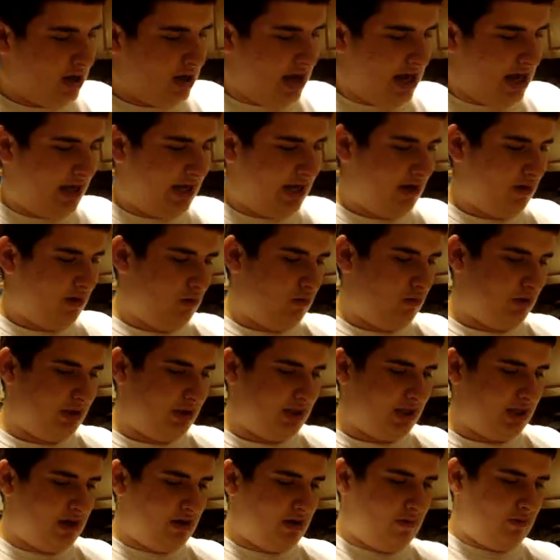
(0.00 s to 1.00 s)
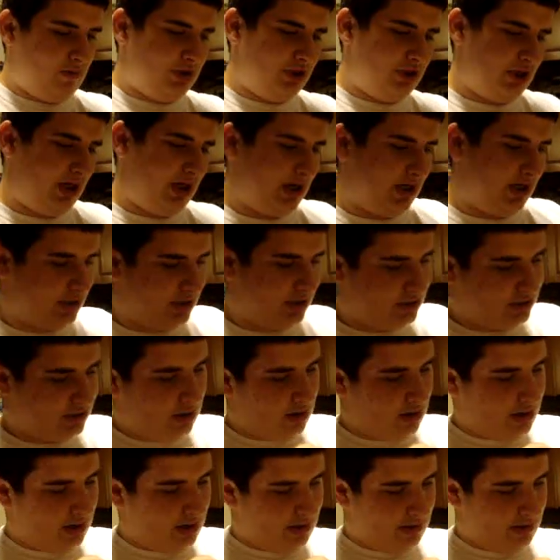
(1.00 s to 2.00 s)
I kind of hold it there once you get it
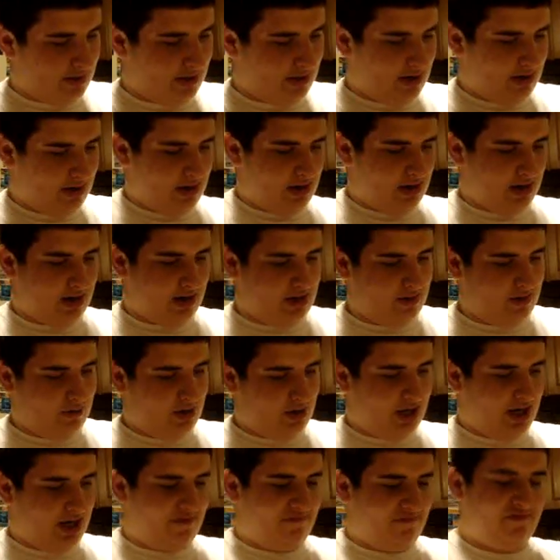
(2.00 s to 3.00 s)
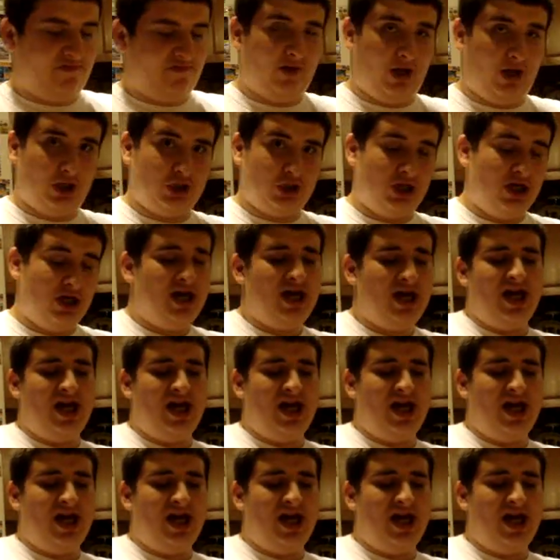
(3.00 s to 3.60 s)
started in there, and you want to get it flush.